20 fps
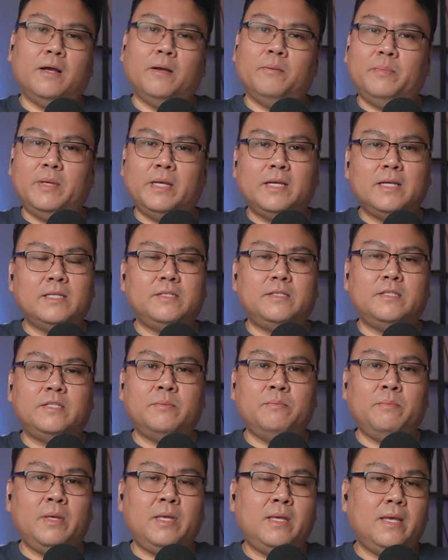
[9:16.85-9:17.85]
Because to
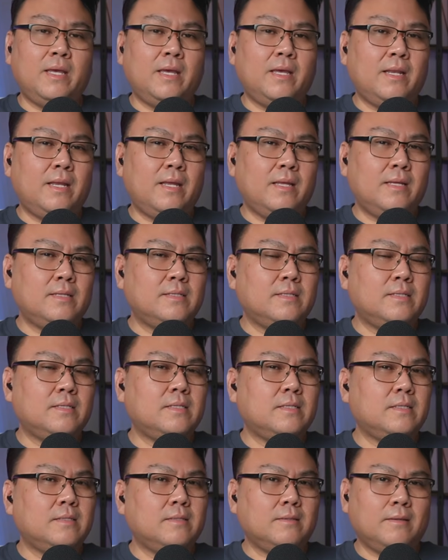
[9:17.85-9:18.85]
me, it
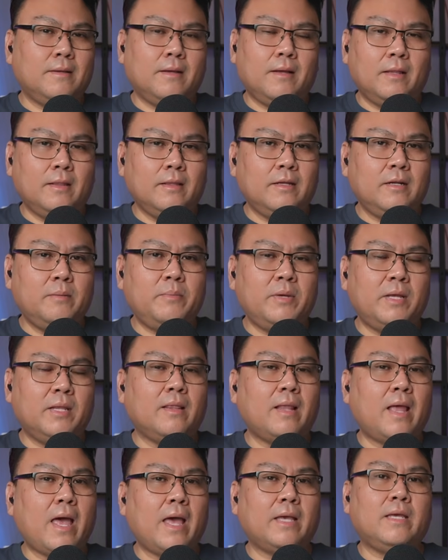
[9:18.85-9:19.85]
is a little bit
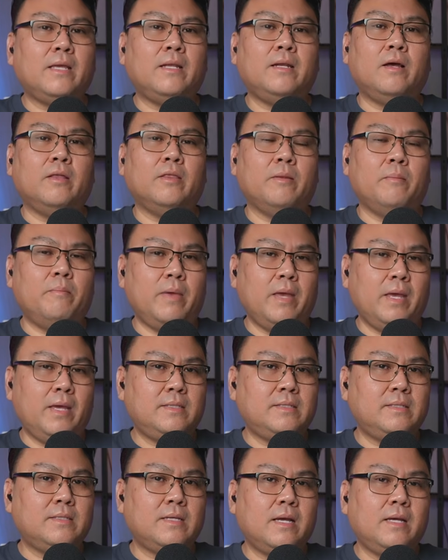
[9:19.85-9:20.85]
lacking on the bass
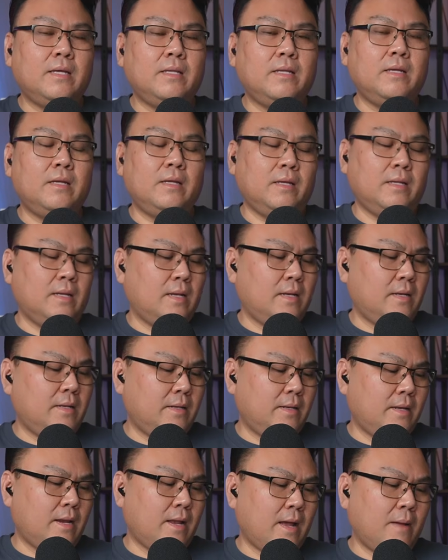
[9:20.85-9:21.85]
side, and
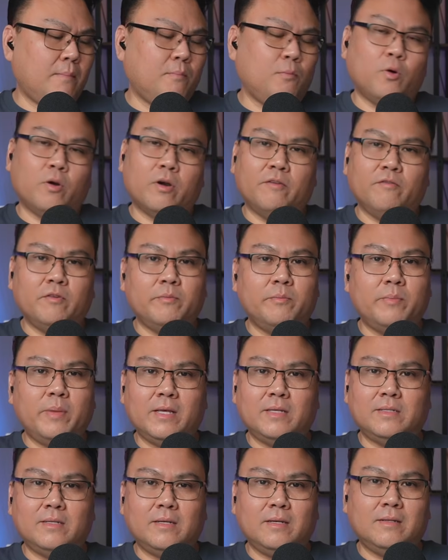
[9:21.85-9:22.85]
I'm more of a
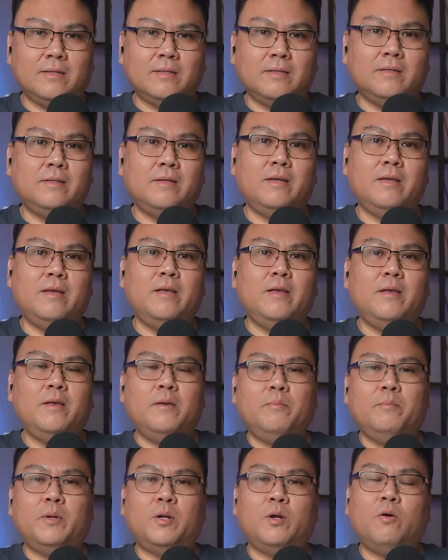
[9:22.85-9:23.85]
bass head.
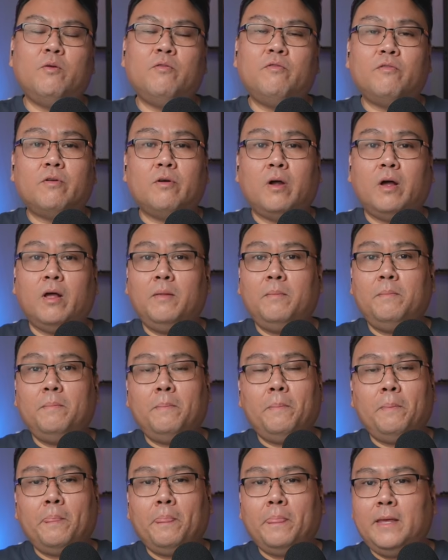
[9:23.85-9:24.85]
But overall,
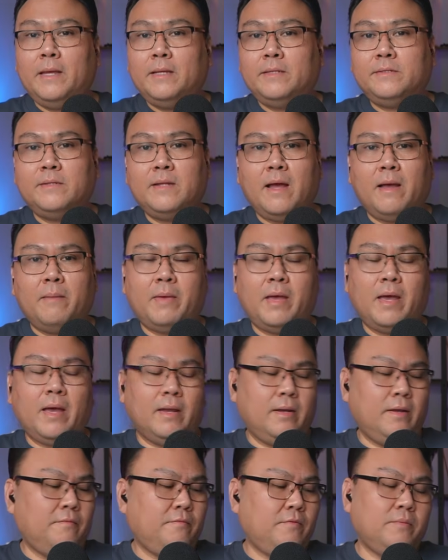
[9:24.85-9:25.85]
it's not
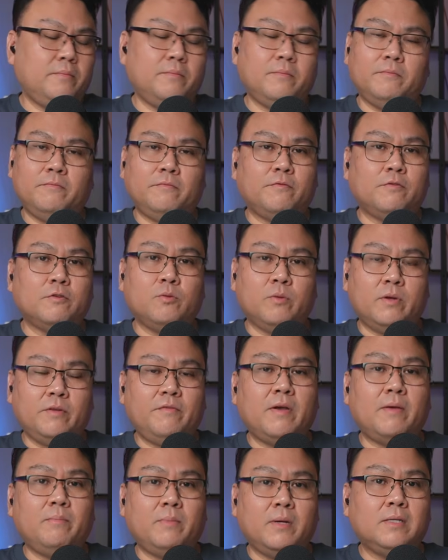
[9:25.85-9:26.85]
bad. If you, for
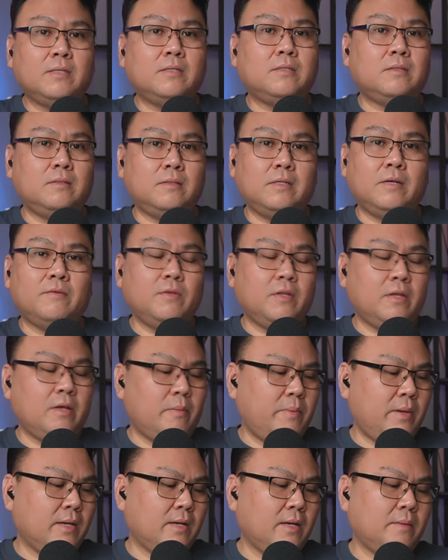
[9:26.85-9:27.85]
25 bucks, definitely a
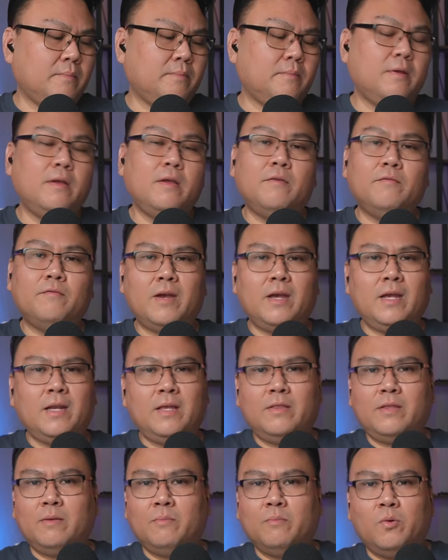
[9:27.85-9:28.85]
pickup. For
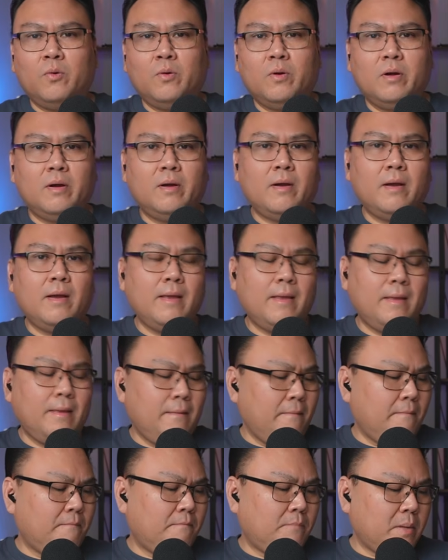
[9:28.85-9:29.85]
anything more,
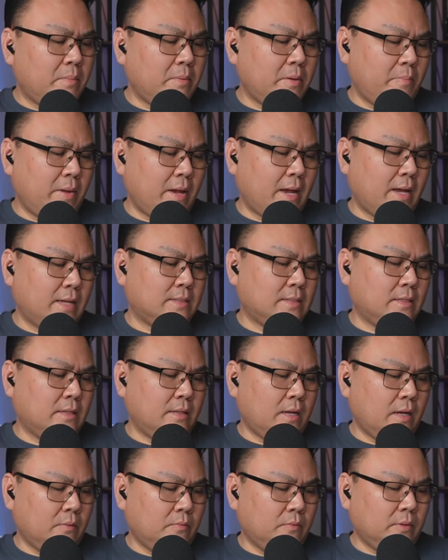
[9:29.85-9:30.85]
probably pass on
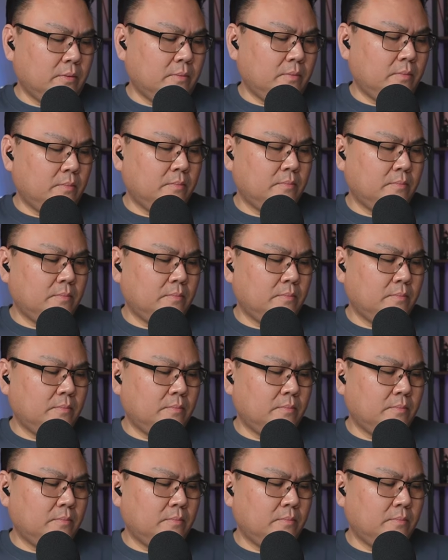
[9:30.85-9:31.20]
that one.